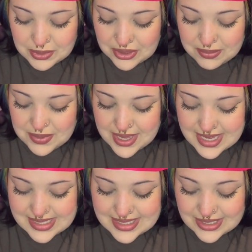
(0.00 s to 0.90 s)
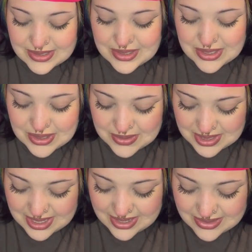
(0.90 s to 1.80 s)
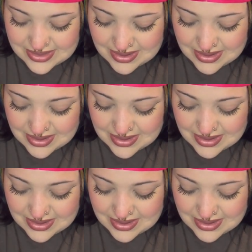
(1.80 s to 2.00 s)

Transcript: per piece. There's two in here, so